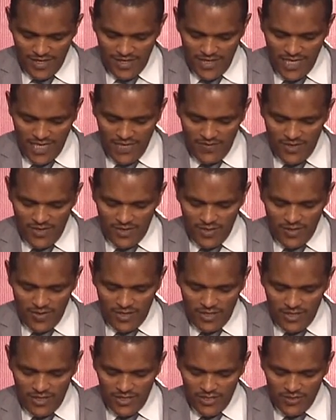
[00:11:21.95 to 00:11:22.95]
giving due
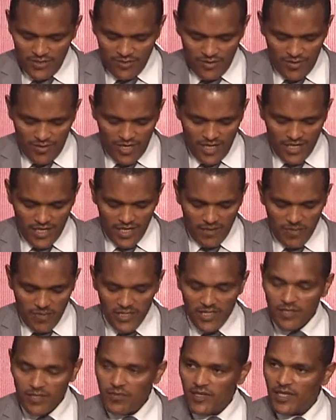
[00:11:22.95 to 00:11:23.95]
attention to local
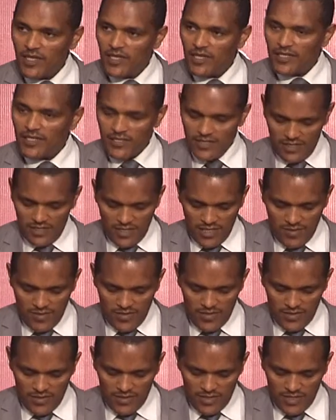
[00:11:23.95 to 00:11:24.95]
capacity building and
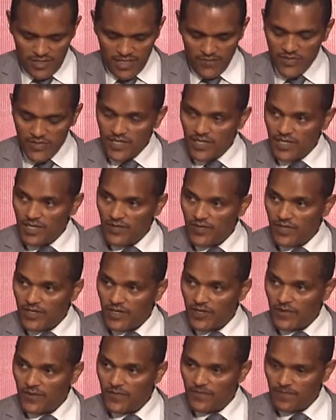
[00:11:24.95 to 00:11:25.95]
sustainable service delivery,